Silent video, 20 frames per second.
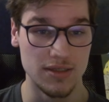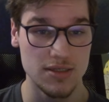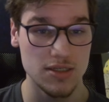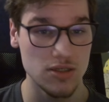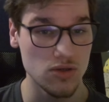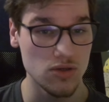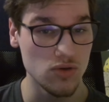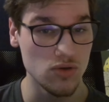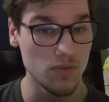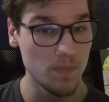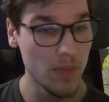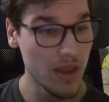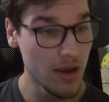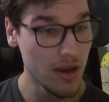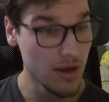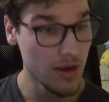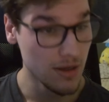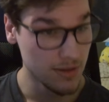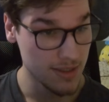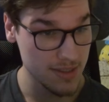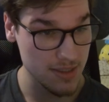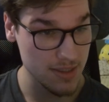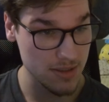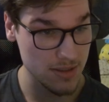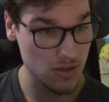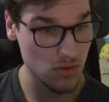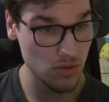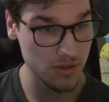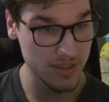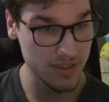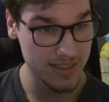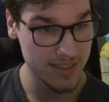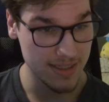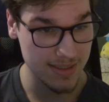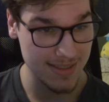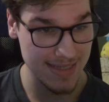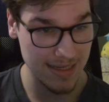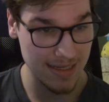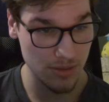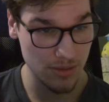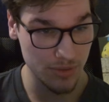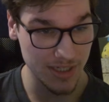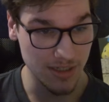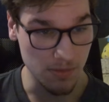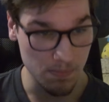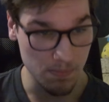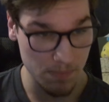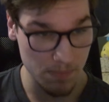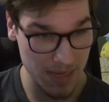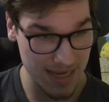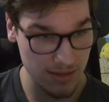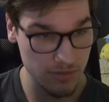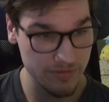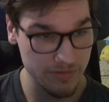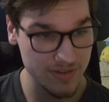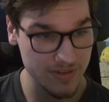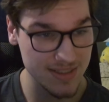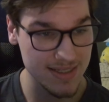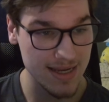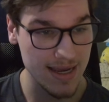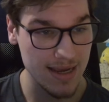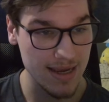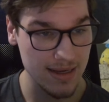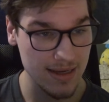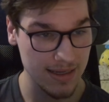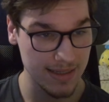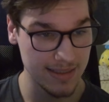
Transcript: So this is called the accelerated pan of attack.